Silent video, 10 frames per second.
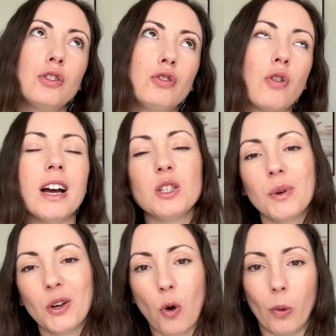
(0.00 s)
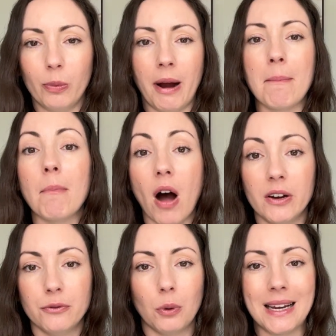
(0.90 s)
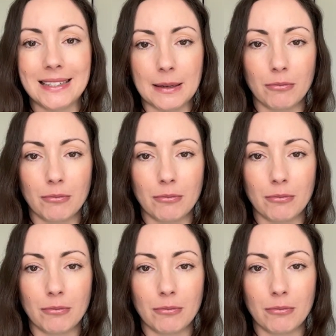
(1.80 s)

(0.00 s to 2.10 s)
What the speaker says: try to incorporate mindful eating